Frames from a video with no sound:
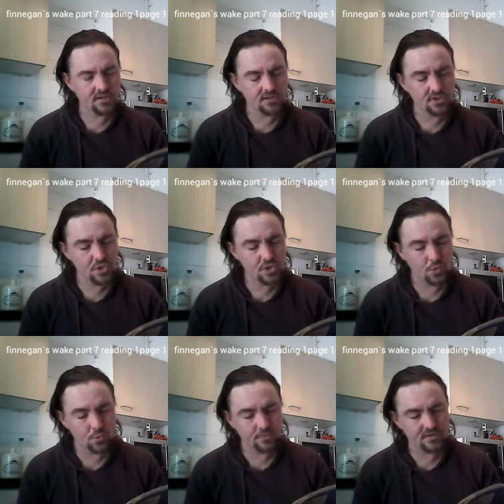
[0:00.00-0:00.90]
and
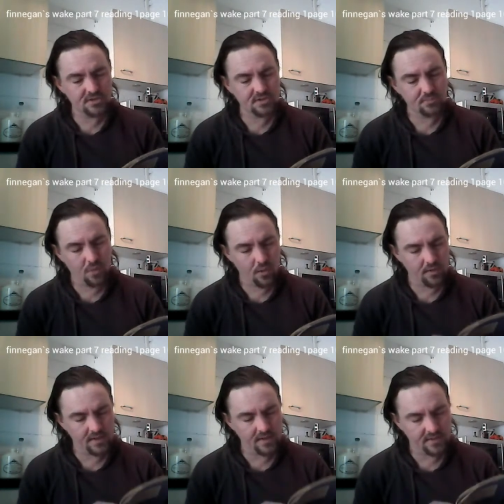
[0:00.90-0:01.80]
shoon the
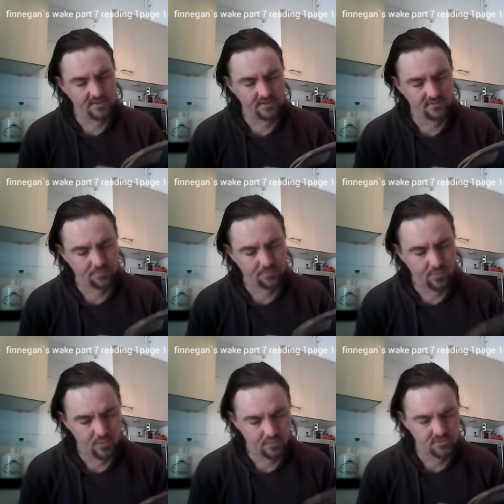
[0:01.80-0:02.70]
small elegant
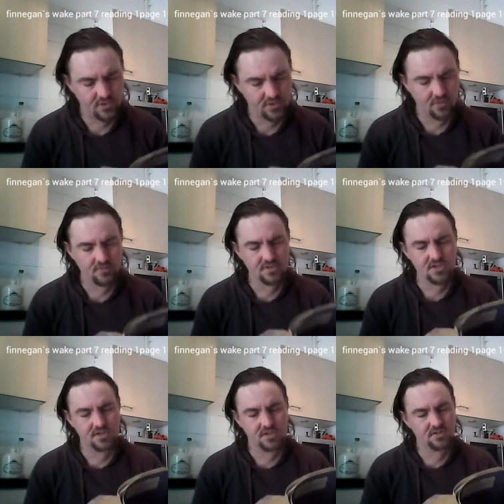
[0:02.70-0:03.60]
brogue so rich
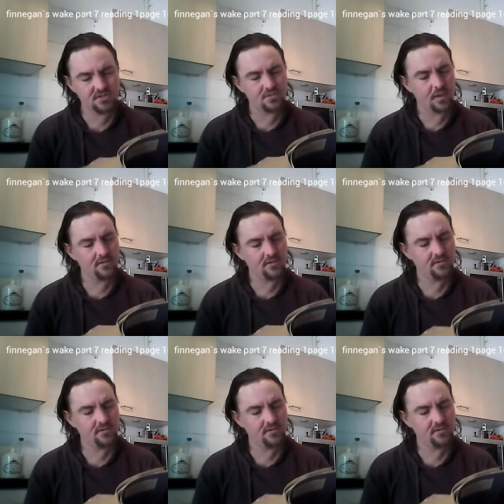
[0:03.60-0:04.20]
in sweat,